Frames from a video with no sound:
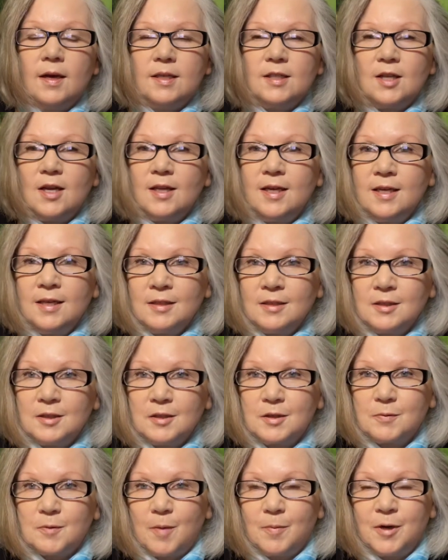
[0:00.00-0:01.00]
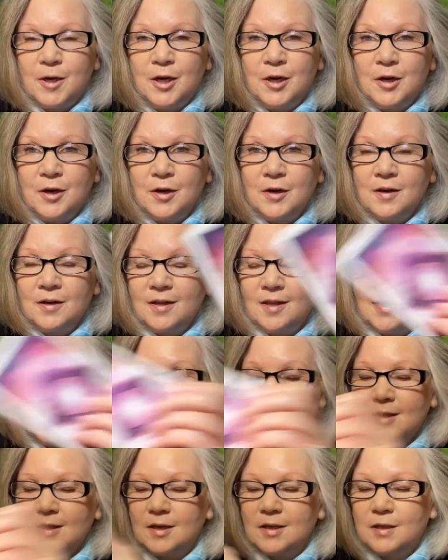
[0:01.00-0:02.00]
Hi Dullings, it's Robin here.
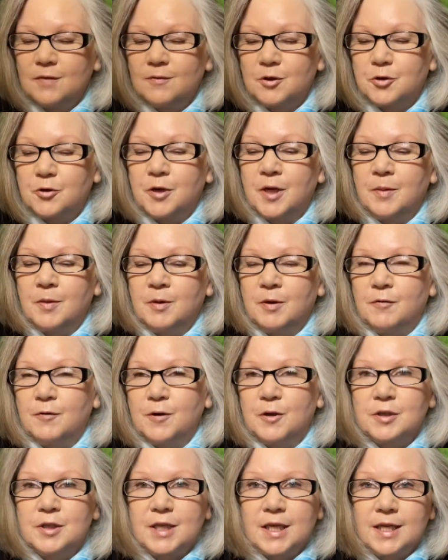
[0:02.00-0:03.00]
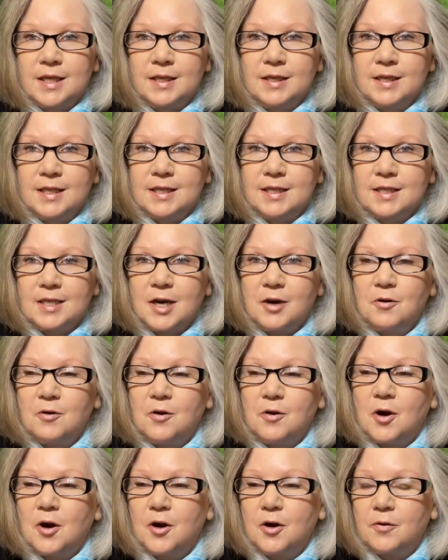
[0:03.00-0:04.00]
Thanks guys for joining me for your daily tarot
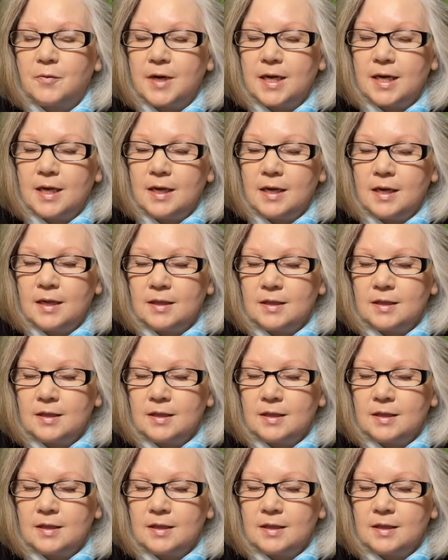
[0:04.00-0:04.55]
card reading.